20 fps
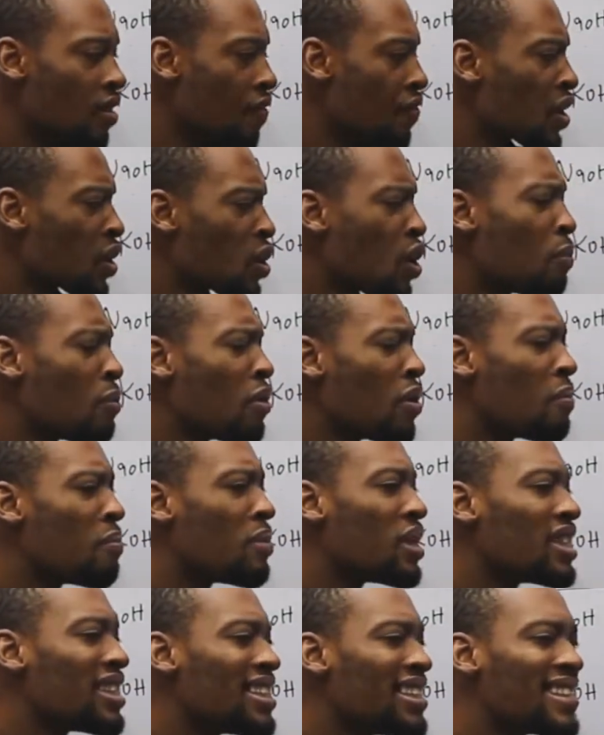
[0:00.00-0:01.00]
the common
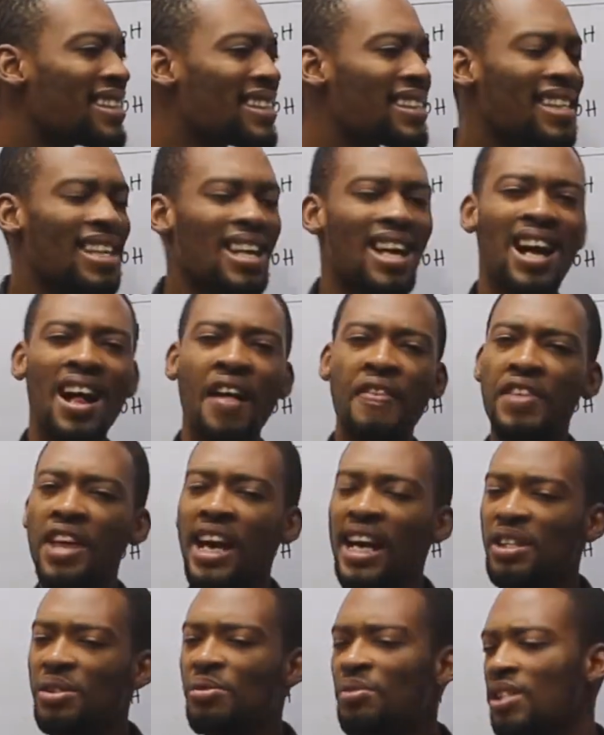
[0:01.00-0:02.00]
bases, and
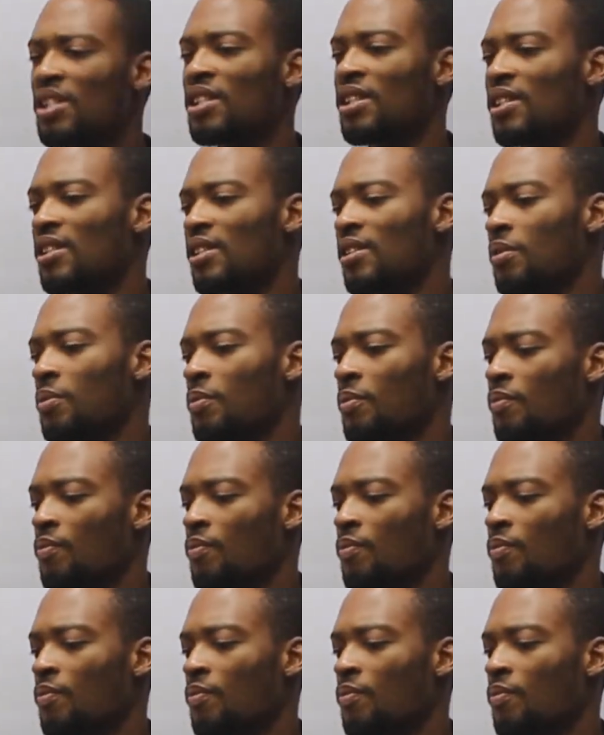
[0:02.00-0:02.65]
their uses,